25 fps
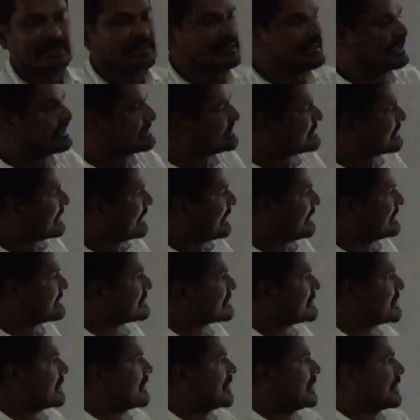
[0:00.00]
In this
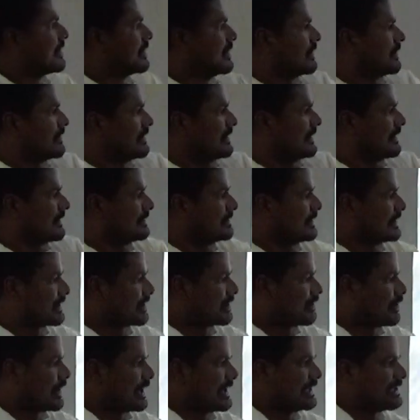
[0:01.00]
case,
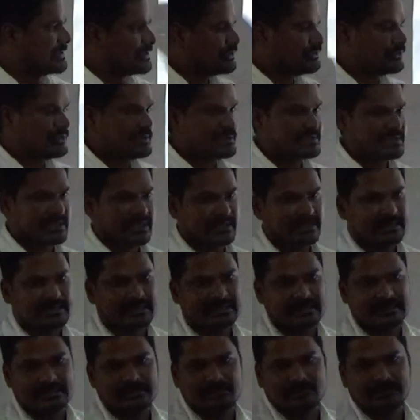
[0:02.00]
the coil 2 is
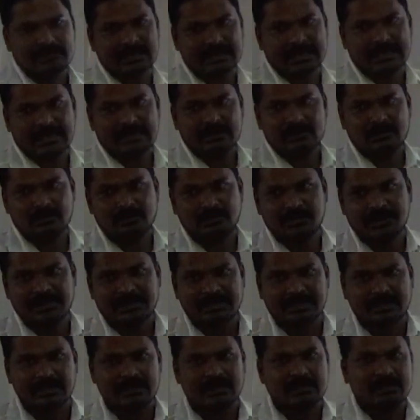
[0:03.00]
connected to the
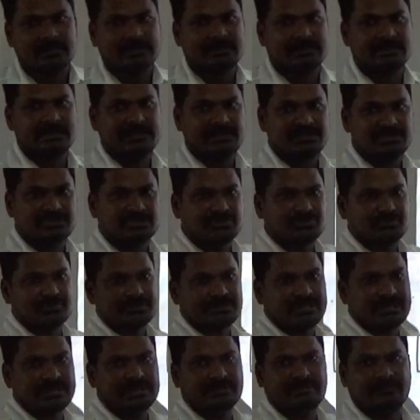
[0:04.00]
galvanometer. This
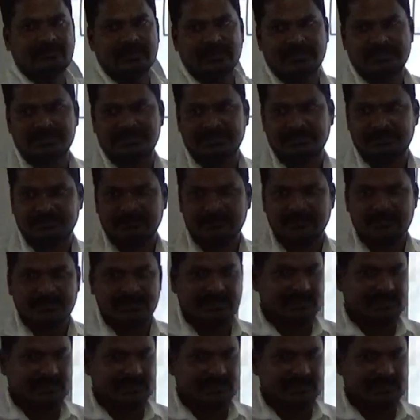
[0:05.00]
shows the deflection.